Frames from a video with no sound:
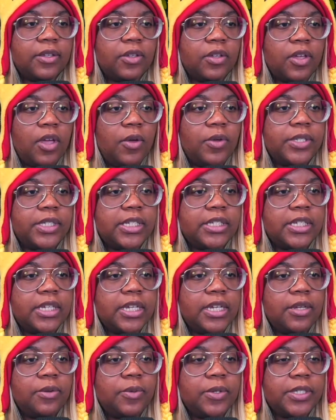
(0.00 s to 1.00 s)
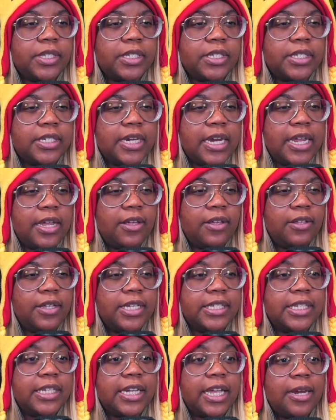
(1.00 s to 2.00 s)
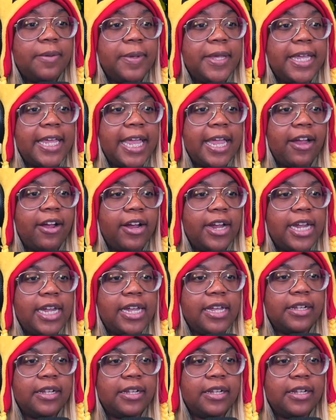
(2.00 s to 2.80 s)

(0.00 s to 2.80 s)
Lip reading: Oh, is this a snail? Is it gonna be Gary?